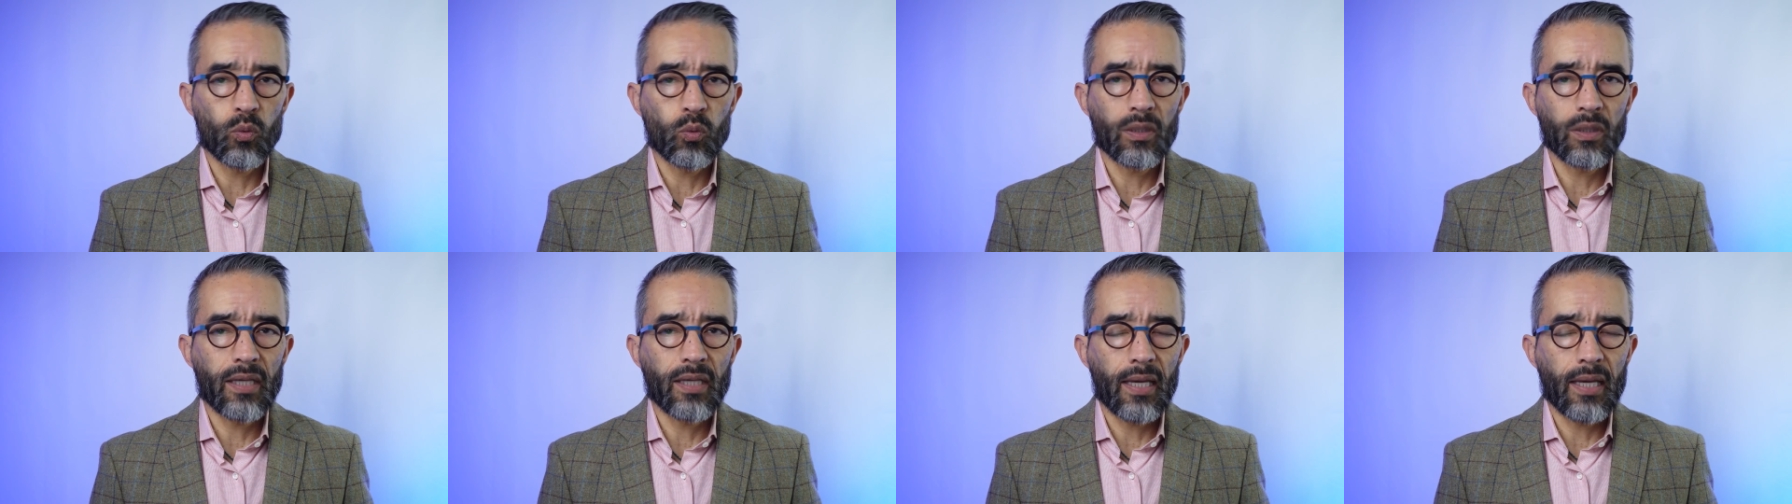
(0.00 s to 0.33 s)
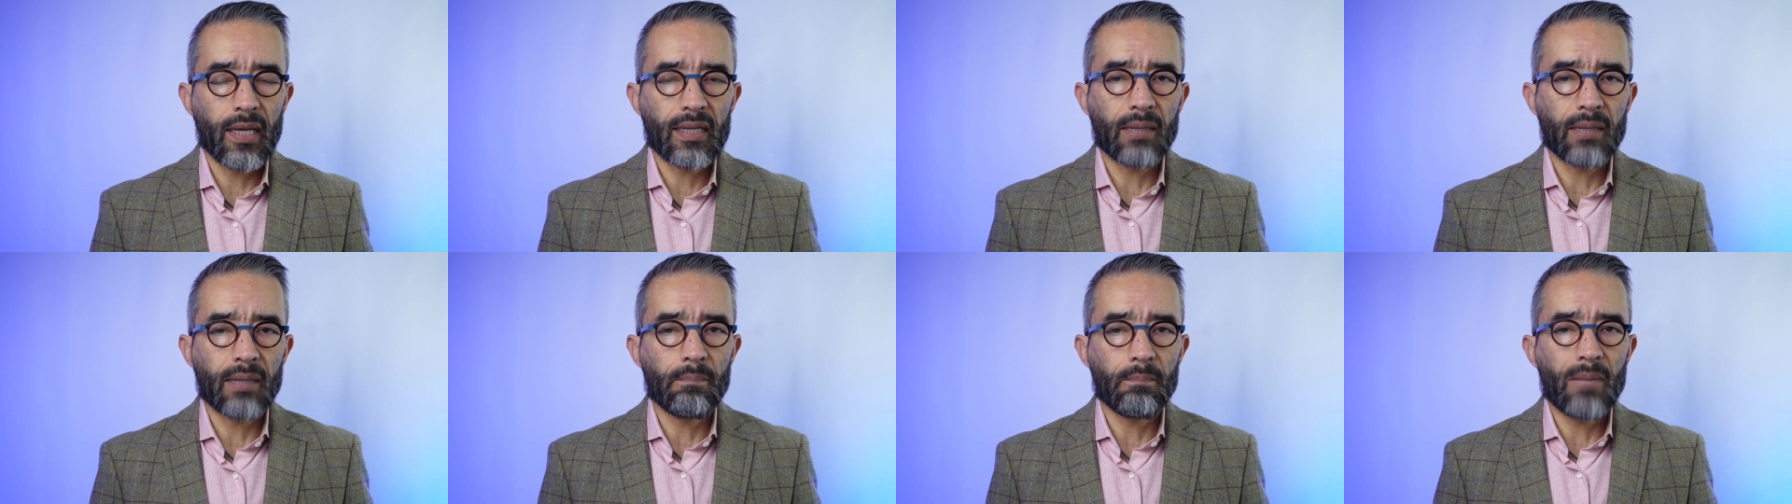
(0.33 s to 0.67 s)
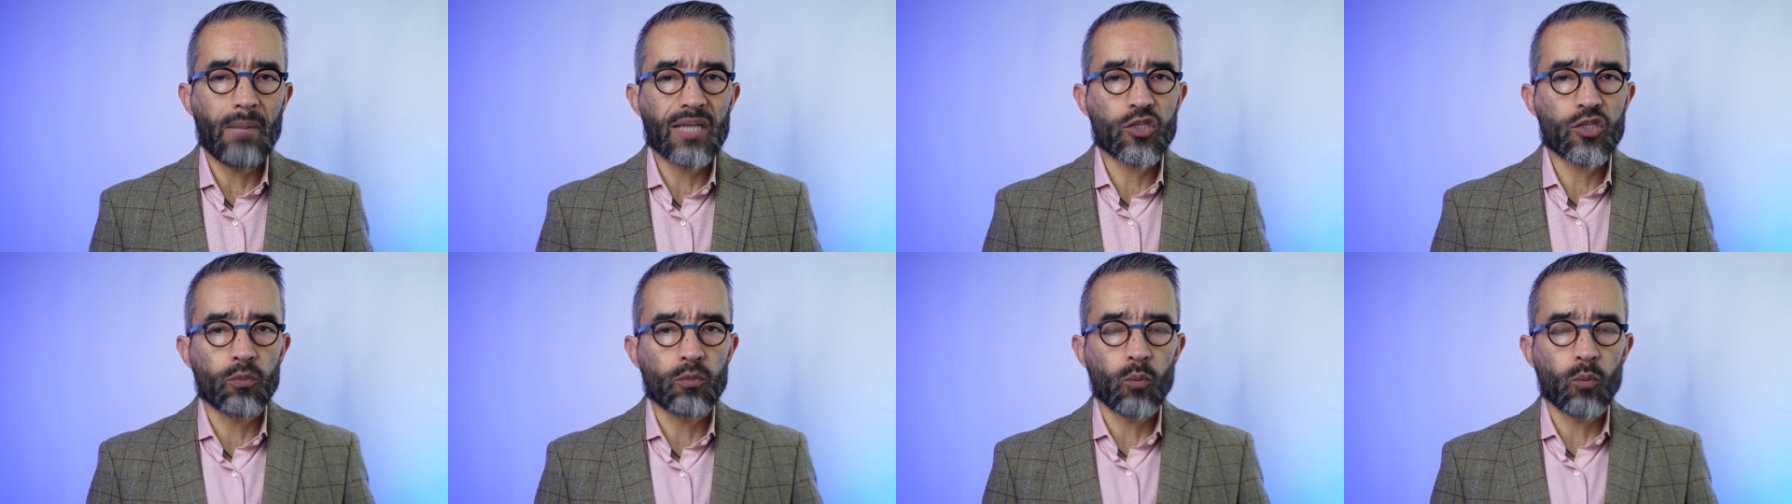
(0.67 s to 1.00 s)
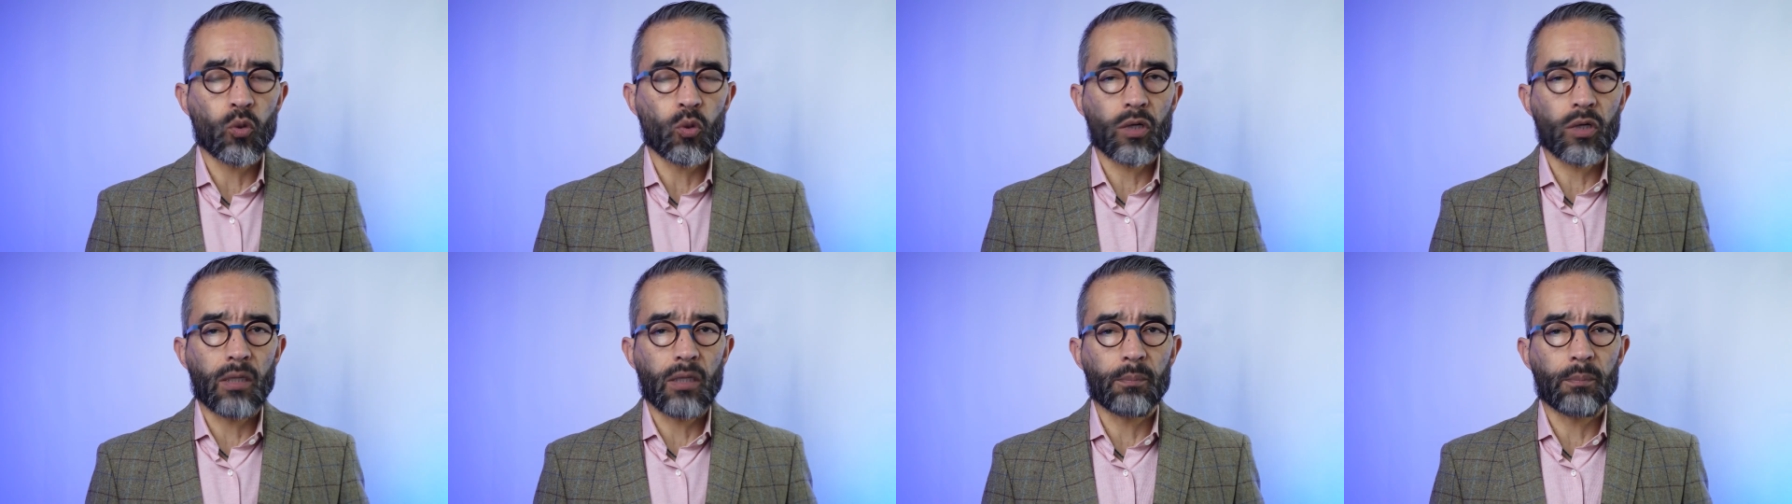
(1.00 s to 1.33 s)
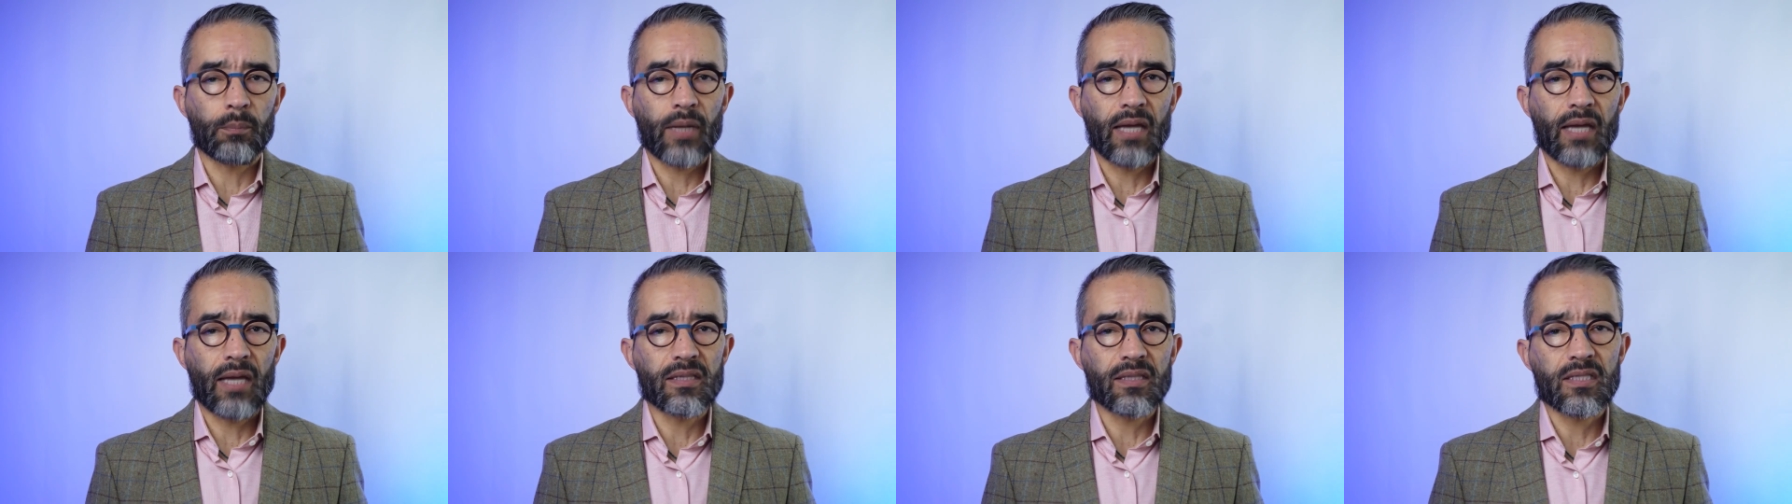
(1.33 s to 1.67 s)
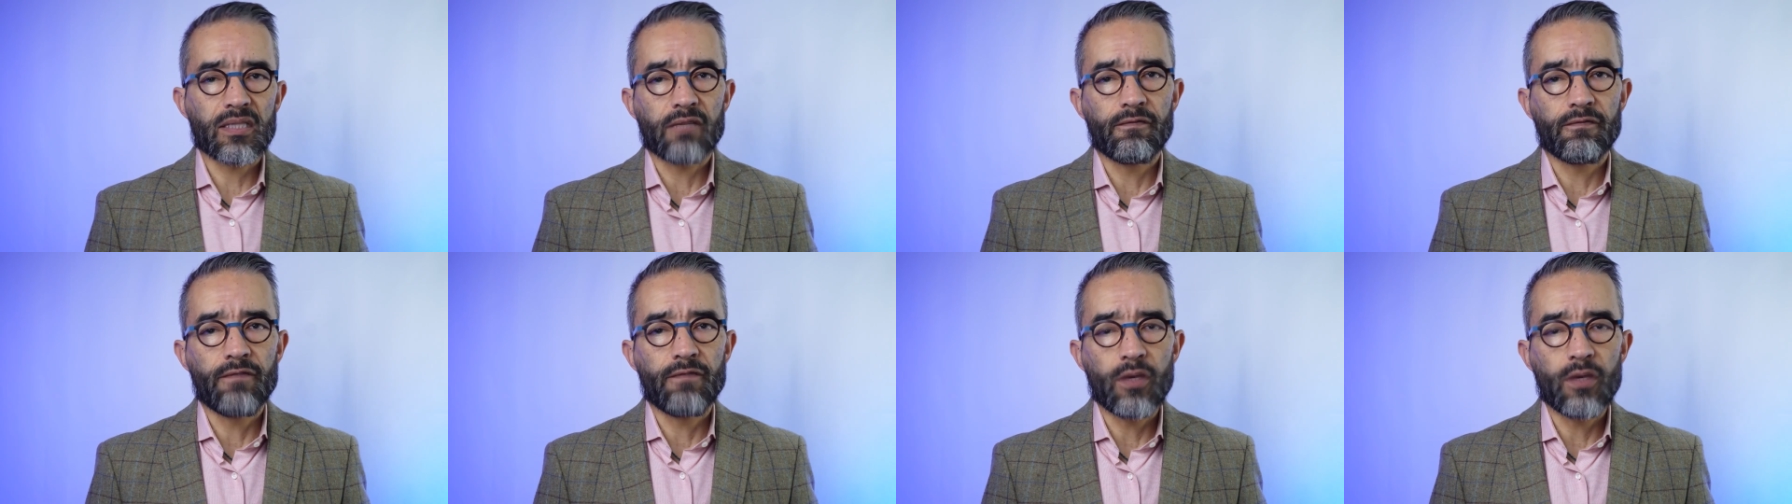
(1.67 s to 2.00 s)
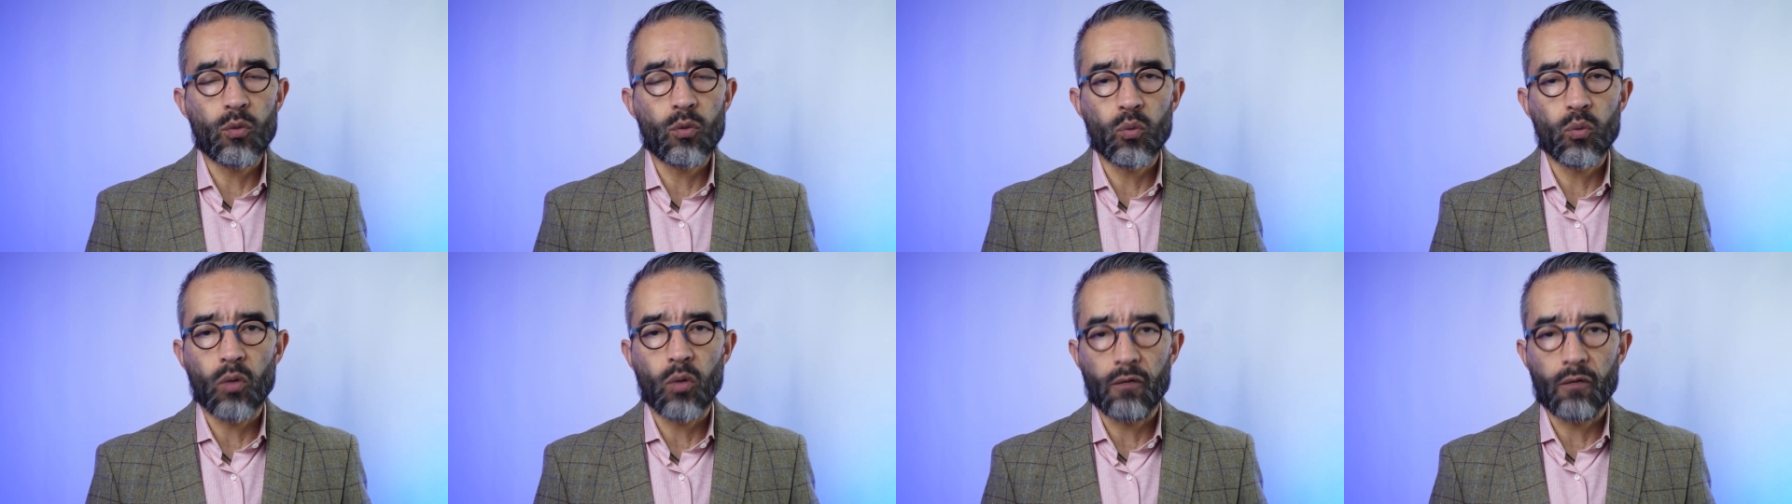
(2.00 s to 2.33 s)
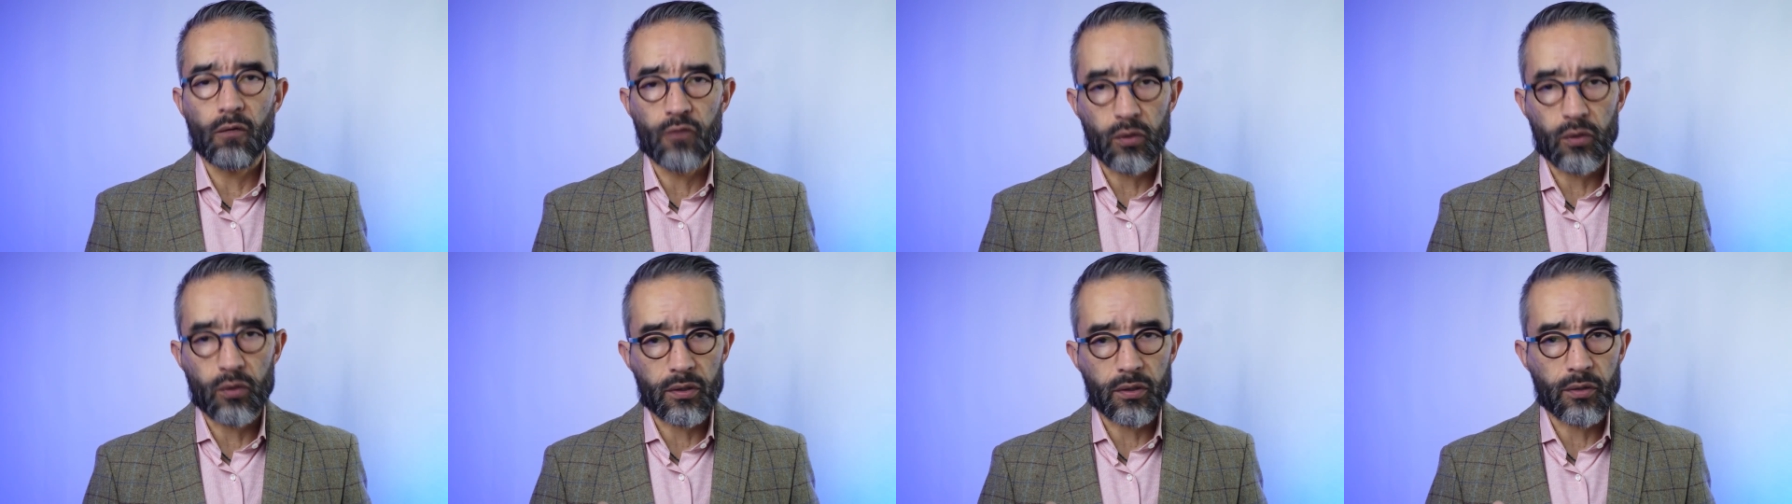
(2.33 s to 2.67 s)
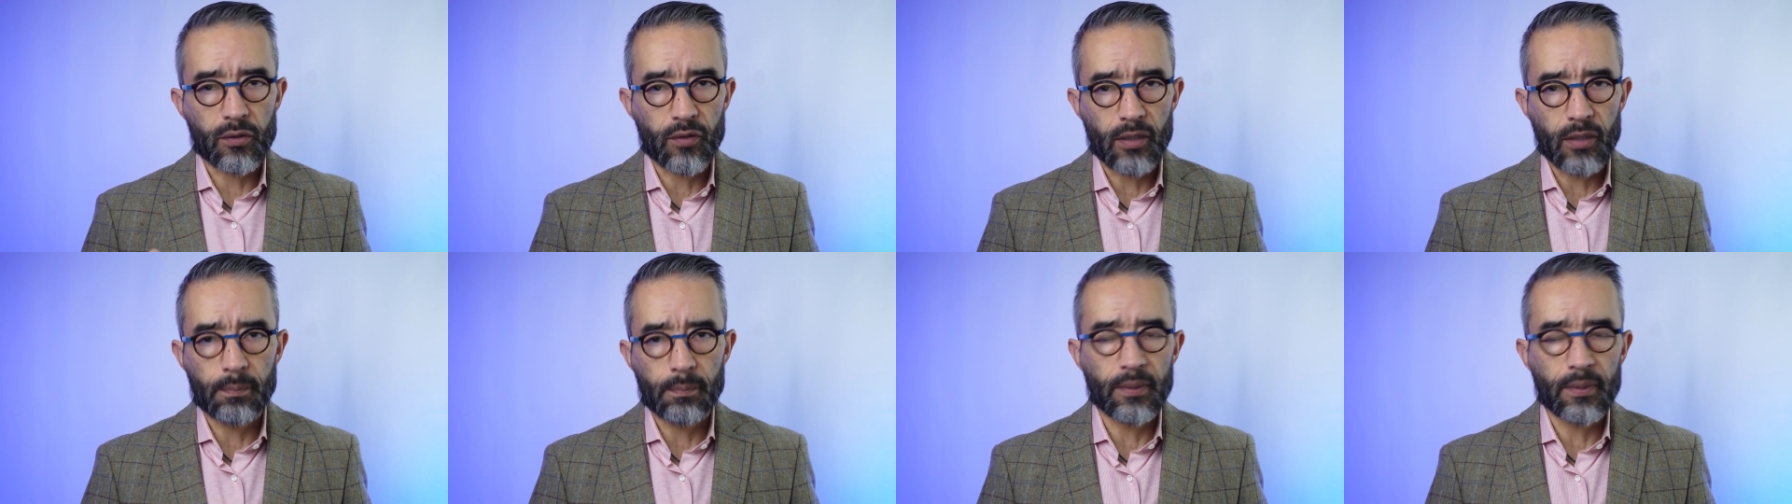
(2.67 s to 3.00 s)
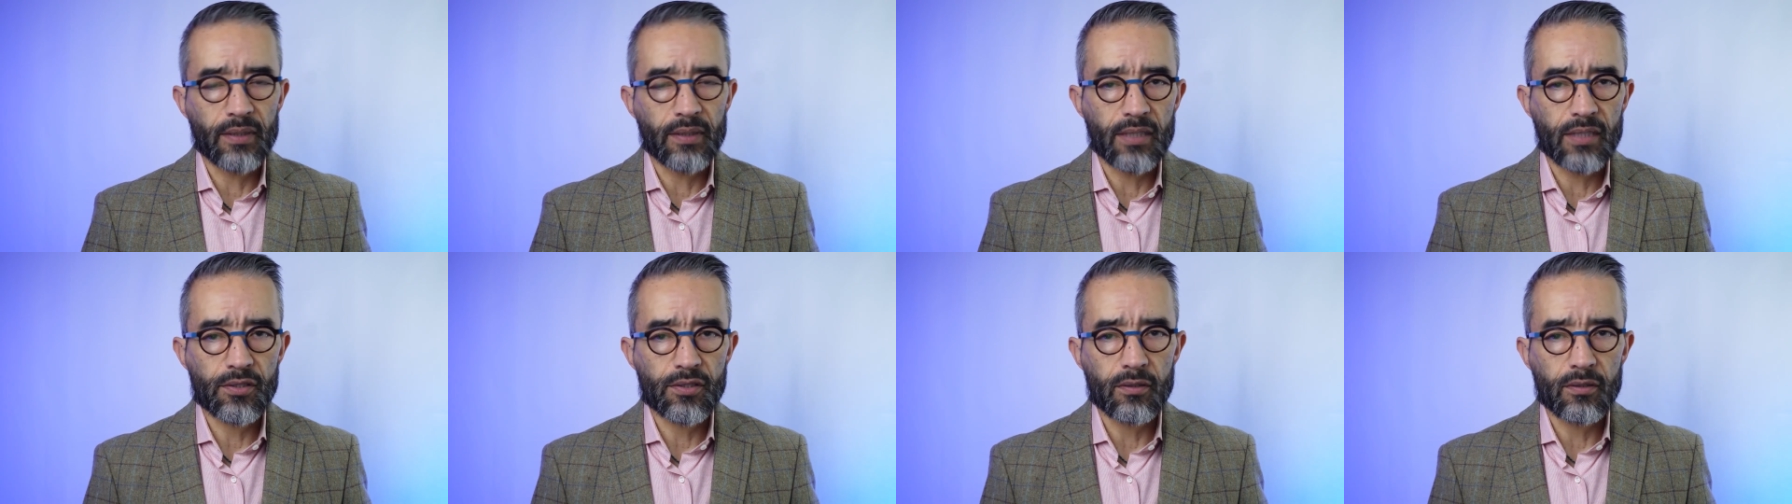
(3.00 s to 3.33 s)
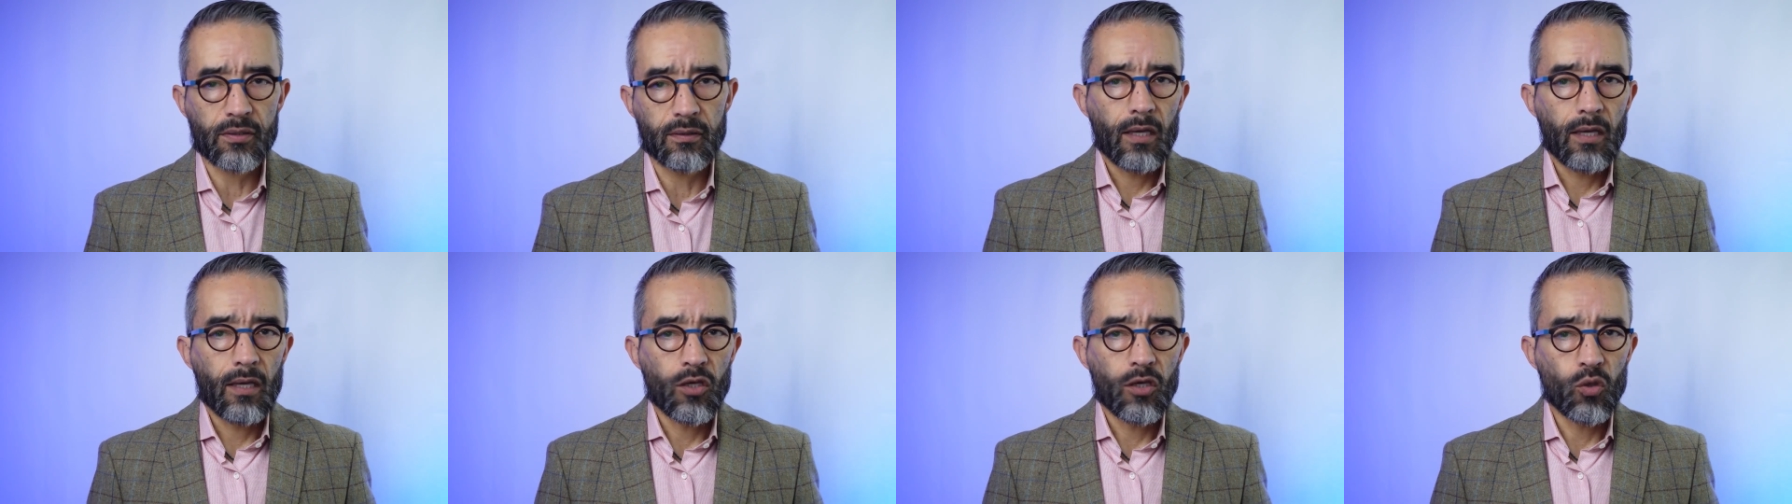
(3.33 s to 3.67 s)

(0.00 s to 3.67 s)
you will gain a much more comprehensive view of your career potential.